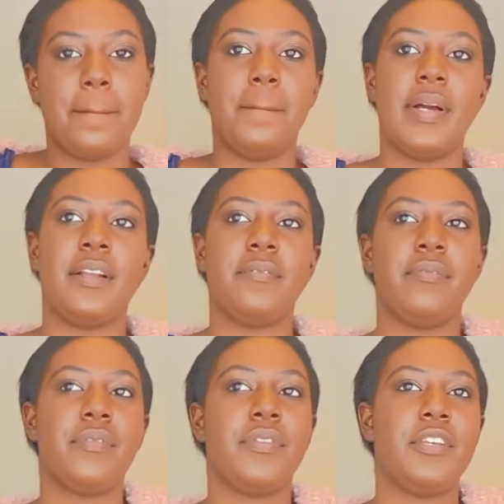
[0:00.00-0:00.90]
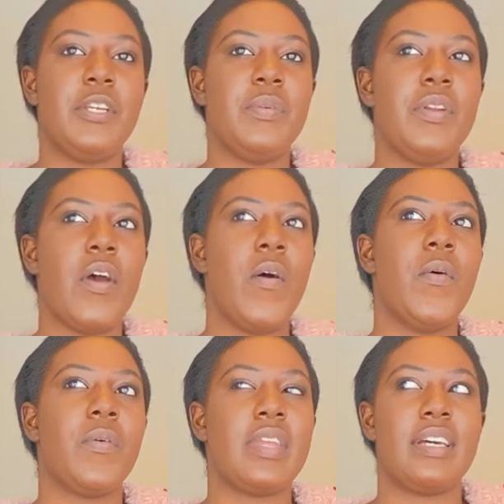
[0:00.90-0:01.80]
But you
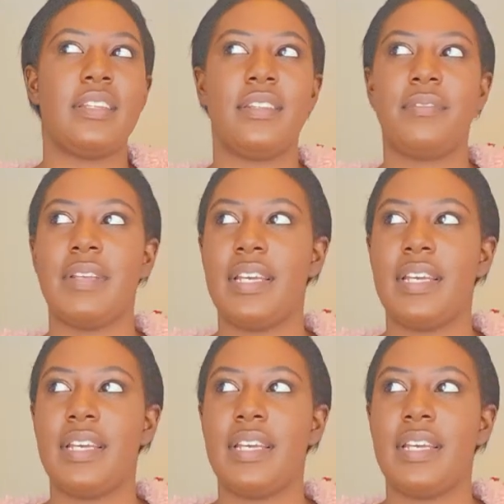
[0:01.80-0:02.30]
know that